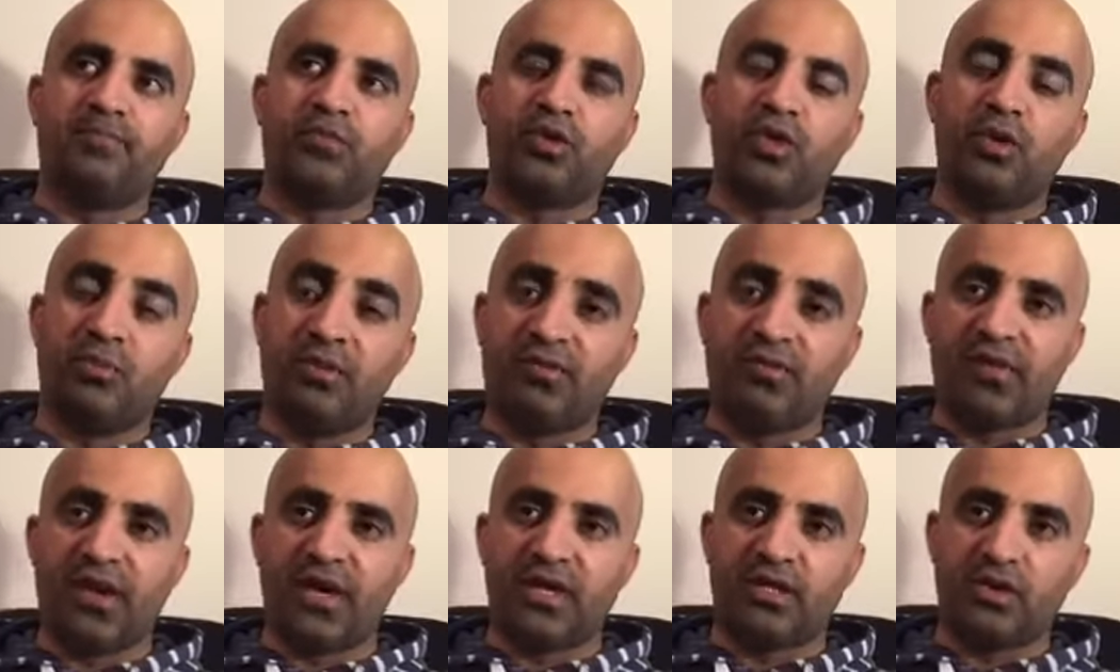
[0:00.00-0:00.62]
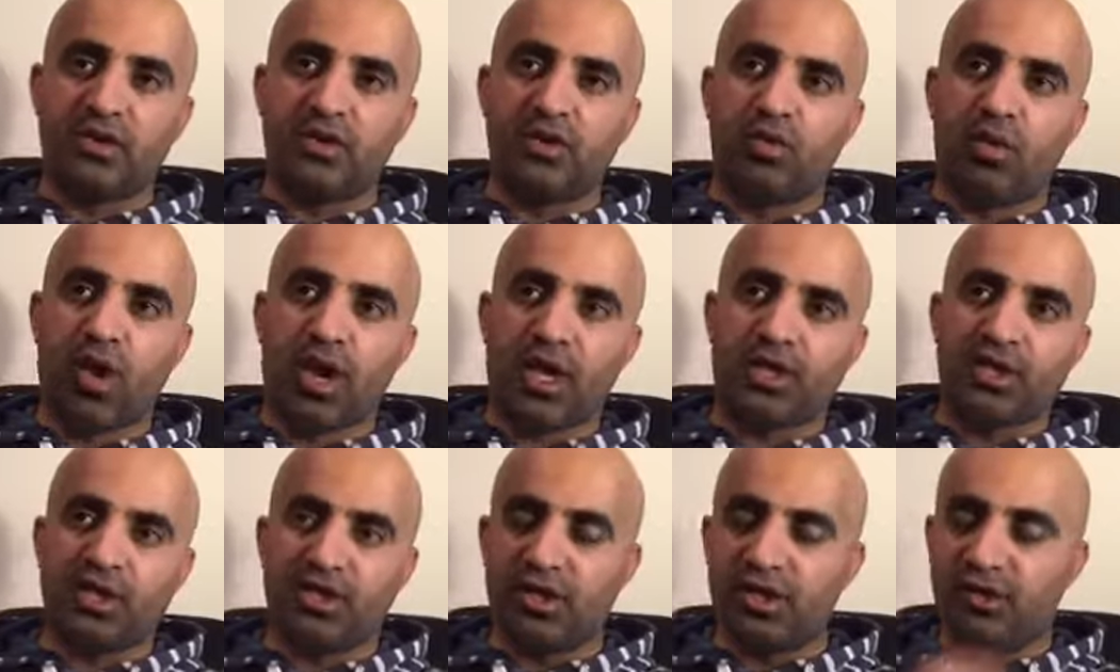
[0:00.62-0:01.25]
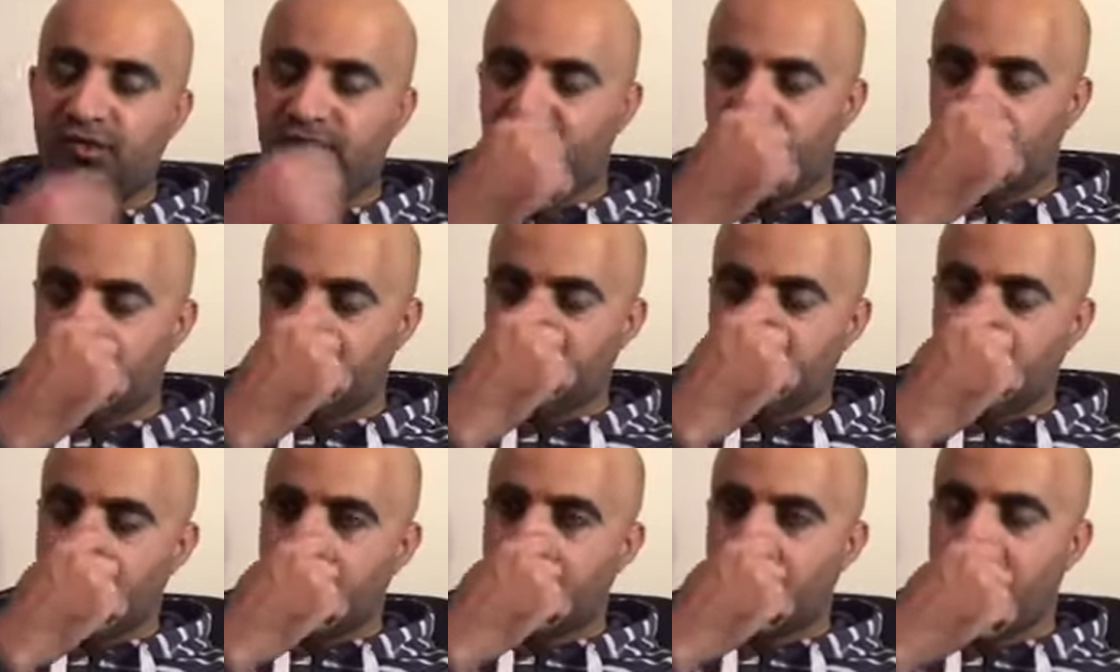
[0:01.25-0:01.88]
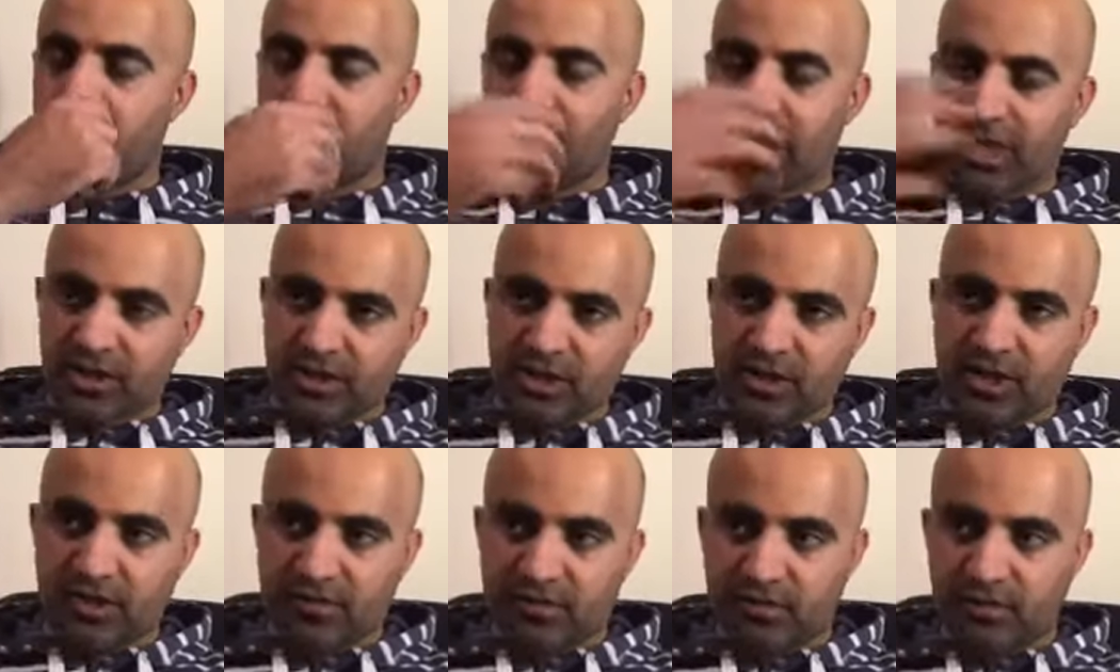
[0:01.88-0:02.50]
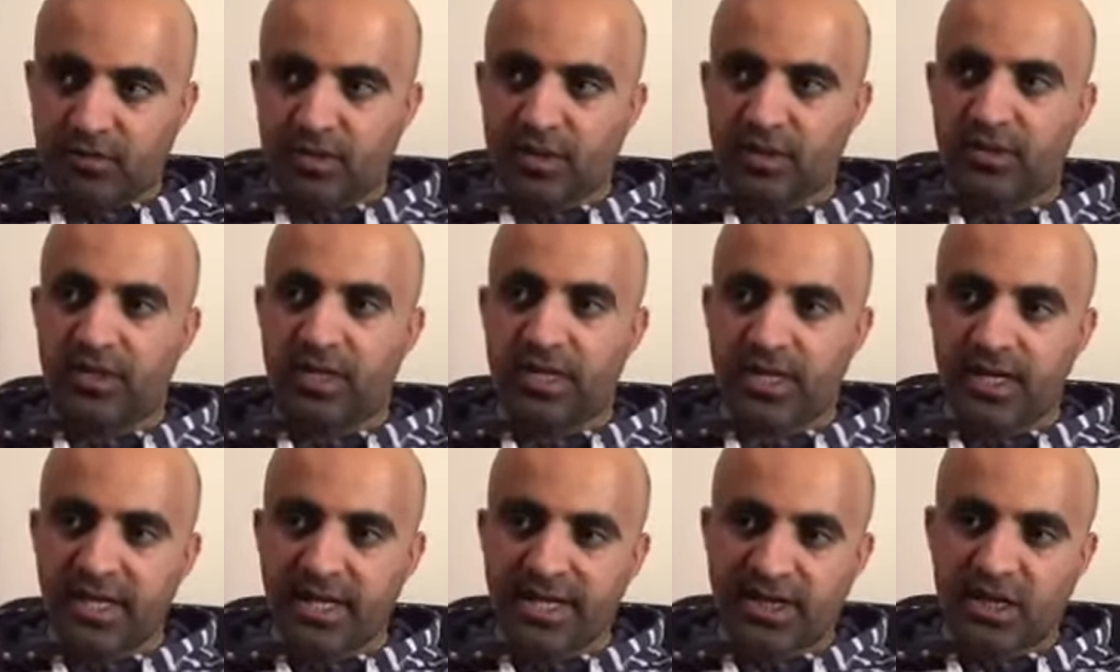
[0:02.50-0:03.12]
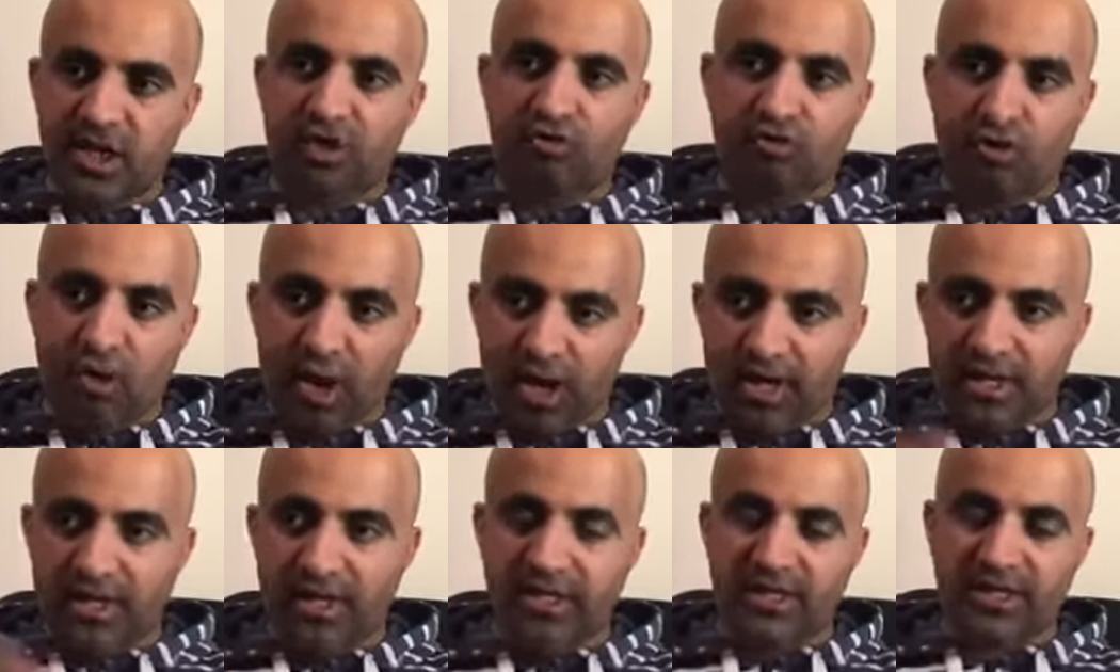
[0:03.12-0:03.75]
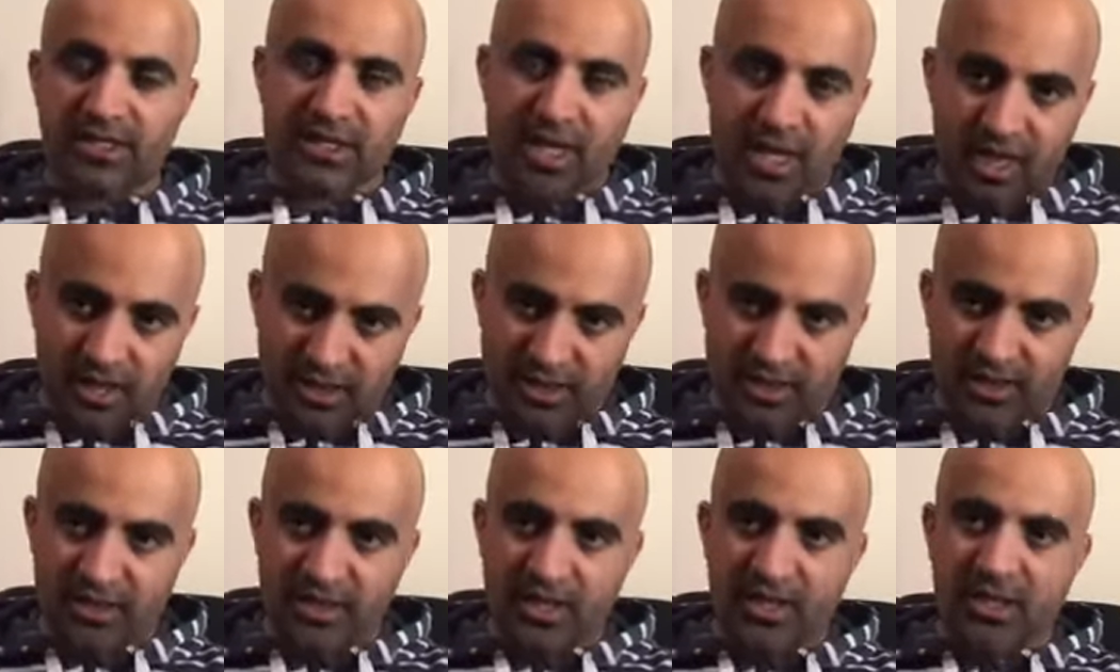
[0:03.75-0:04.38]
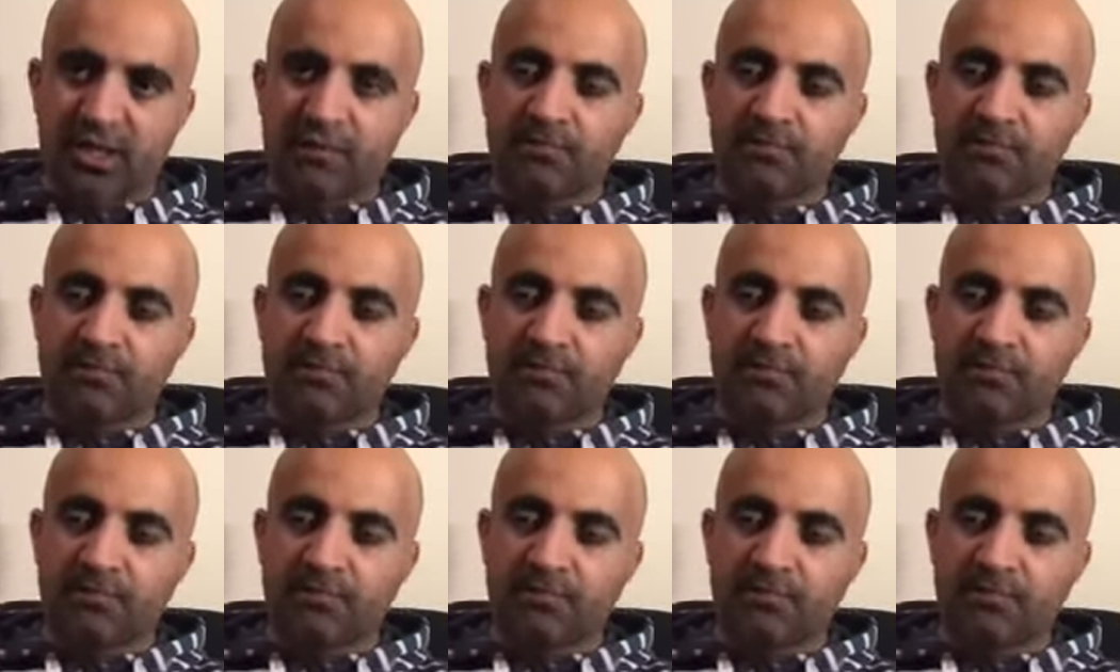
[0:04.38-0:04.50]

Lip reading: to be fair to Nawaz Sharif, in the last government, he started